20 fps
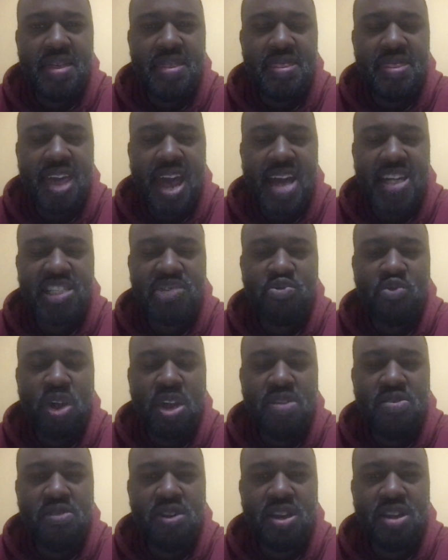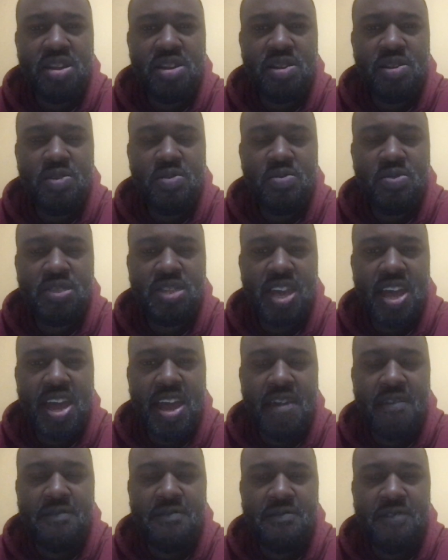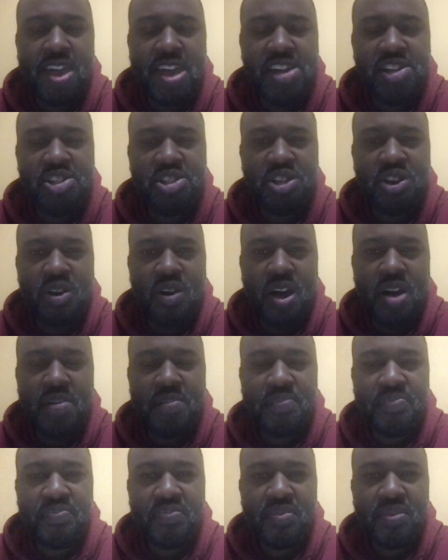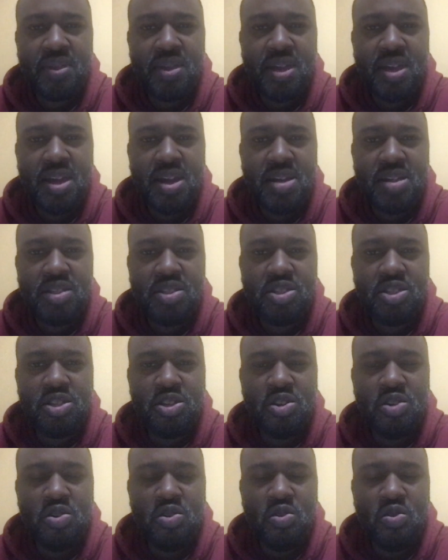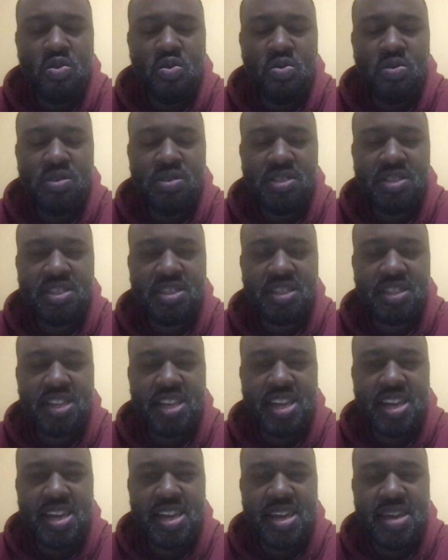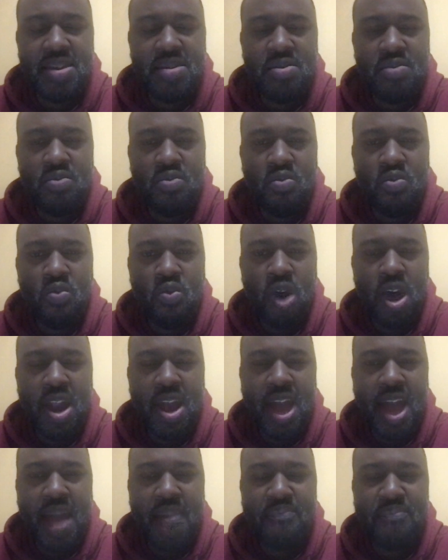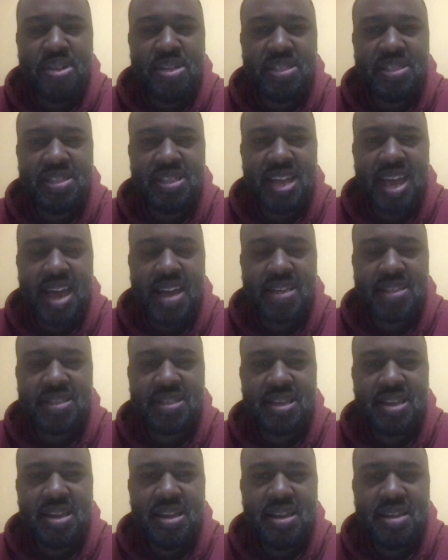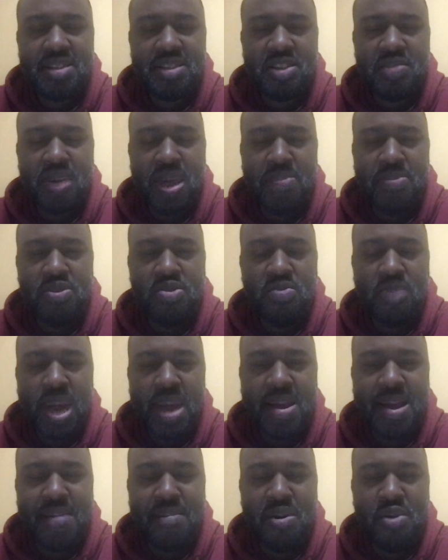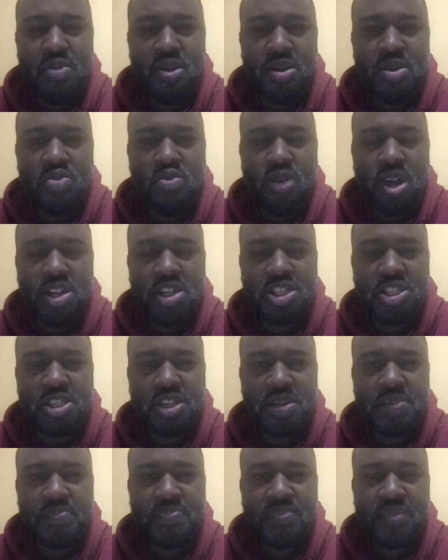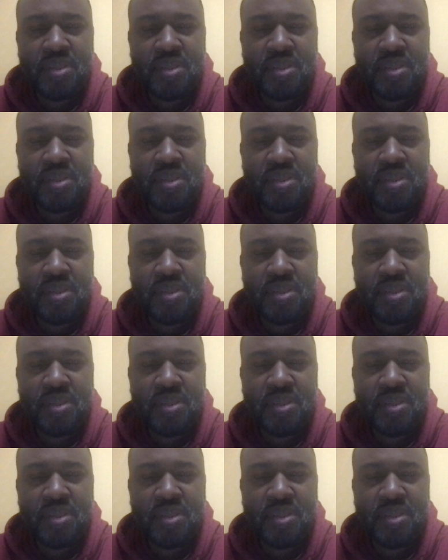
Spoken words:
That's where you can use a fate chart to see what happens next. So maybe you might come up with a question.